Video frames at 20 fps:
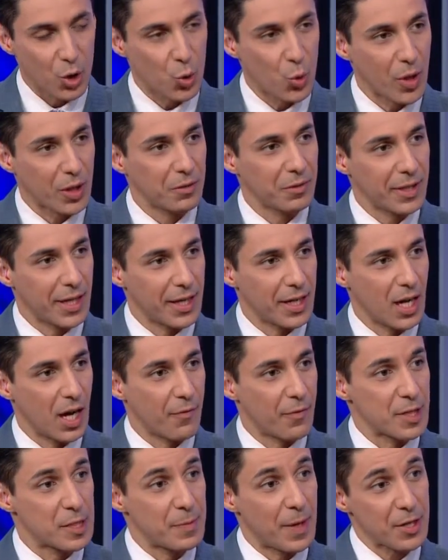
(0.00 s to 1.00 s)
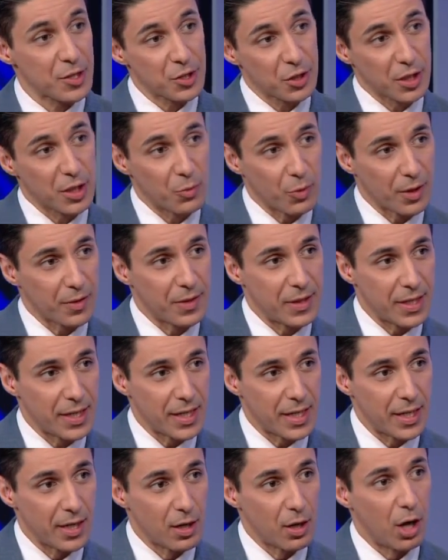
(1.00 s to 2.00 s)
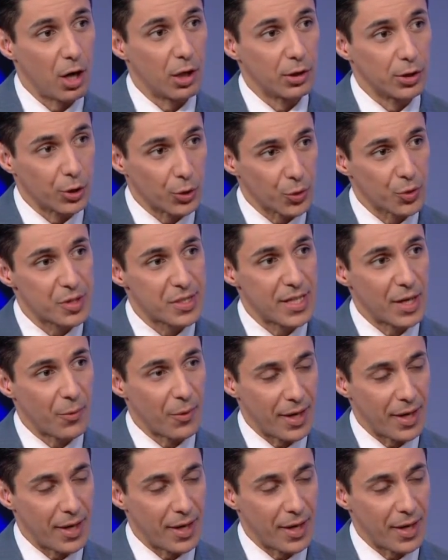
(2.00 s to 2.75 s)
quickly enough, especially with the alerts that